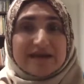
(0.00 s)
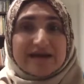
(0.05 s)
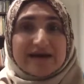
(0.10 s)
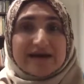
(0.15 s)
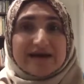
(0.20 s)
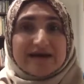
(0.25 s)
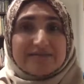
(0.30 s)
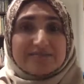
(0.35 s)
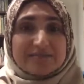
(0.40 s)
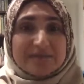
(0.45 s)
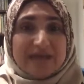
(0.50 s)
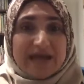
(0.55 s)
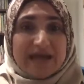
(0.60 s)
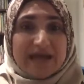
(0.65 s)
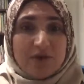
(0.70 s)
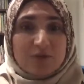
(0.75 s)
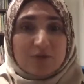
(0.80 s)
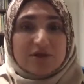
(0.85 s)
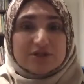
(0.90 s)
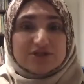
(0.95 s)
I am
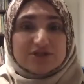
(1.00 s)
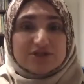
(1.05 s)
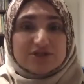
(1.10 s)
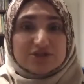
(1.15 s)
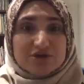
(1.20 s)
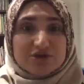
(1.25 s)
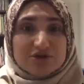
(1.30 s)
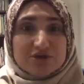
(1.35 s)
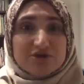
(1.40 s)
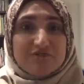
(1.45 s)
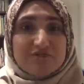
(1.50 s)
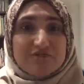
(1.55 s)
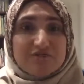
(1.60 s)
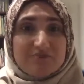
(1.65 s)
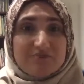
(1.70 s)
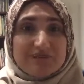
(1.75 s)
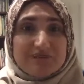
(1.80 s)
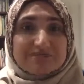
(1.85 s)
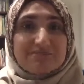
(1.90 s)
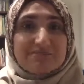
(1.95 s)
now in charge of the
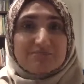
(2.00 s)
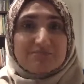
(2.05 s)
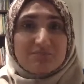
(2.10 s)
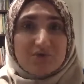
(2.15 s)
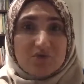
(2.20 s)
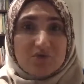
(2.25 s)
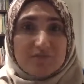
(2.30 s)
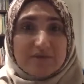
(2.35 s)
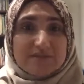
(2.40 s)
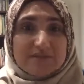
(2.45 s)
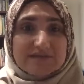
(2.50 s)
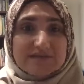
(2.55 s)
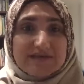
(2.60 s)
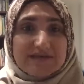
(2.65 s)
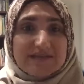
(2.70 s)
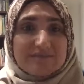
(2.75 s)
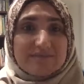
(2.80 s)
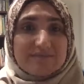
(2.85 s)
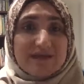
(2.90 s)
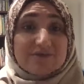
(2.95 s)
present moment, and
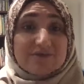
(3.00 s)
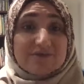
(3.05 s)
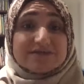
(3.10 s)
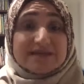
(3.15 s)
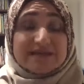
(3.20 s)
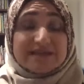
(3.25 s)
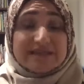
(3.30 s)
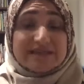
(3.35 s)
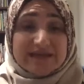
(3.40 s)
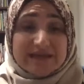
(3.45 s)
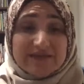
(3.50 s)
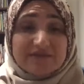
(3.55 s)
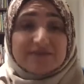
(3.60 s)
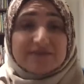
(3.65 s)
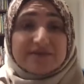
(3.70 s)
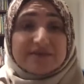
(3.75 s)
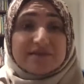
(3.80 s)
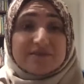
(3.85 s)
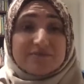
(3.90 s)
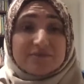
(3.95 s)
I'm now seeing the gift
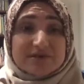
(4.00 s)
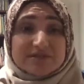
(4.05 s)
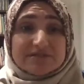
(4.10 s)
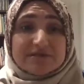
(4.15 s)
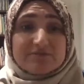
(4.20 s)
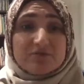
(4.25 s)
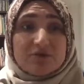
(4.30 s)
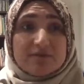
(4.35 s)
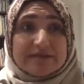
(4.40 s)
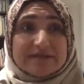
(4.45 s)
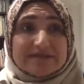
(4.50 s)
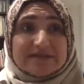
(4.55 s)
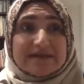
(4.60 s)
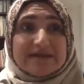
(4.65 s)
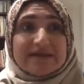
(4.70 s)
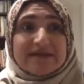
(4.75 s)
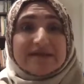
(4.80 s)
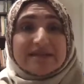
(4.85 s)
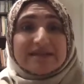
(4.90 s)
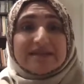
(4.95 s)
in the present moment
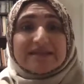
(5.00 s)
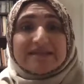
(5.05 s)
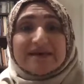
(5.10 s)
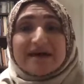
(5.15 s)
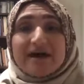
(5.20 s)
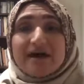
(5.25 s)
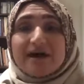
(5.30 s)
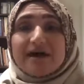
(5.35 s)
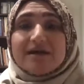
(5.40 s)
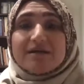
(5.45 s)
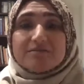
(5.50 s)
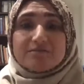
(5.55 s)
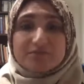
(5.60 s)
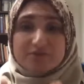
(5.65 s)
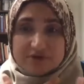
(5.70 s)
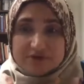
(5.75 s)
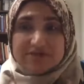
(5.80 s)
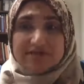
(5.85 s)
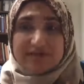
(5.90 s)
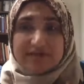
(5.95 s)
that I
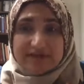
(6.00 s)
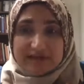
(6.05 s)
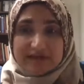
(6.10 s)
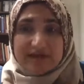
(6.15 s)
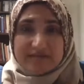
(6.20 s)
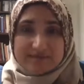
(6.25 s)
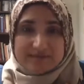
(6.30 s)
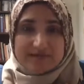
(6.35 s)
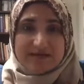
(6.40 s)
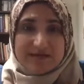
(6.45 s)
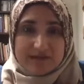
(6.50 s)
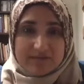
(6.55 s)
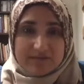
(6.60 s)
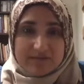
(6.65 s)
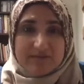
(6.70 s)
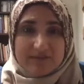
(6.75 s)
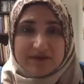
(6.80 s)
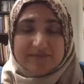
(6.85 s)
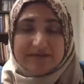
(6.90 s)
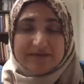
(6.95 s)
personally, I'm saying about
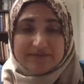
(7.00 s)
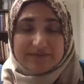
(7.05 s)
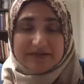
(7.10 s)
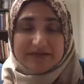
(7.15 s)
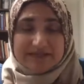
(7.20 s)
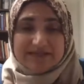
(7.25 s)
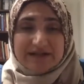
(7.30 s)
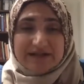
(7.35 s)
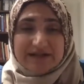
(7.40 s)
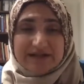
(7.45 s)
myself,